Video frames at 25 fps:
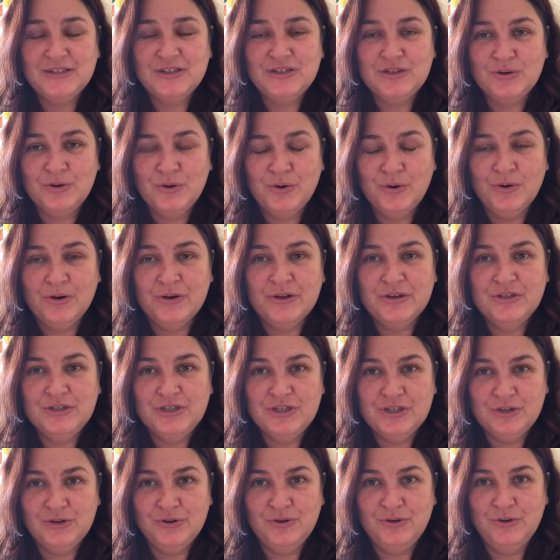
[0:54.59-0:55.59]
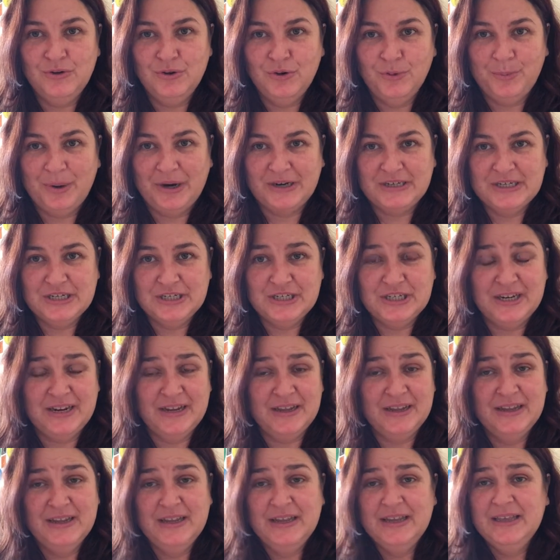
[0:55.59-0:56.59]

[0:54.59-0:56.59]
talk to your practitioner.